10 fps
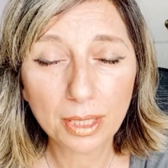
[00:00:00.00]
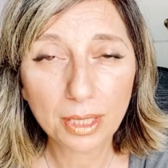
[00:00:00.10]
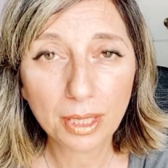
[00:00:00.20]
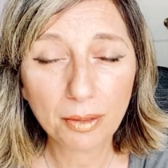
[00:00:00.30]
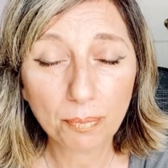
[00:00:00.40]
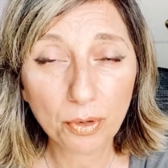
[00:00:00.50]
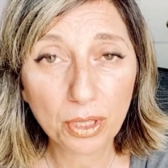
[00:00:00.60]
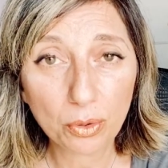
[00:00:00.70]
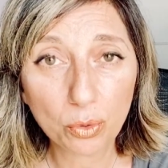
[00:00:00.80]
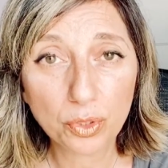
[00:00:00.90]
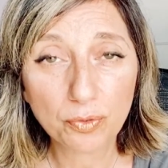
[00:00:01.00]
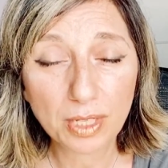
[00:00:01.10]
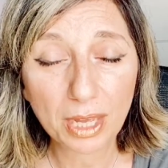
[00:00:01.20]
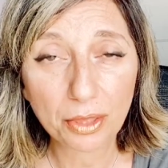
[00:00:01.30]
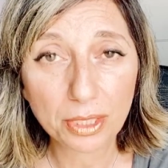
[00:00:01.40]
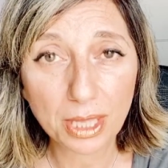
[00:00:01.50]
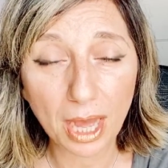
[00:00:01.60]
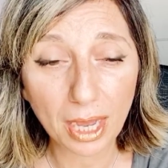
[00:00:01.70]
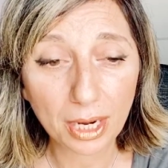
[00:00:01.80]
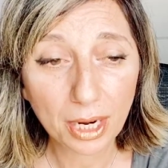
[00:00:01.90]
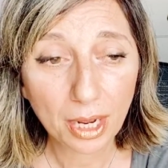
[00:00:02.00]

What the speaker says: Putting the cause of death as that,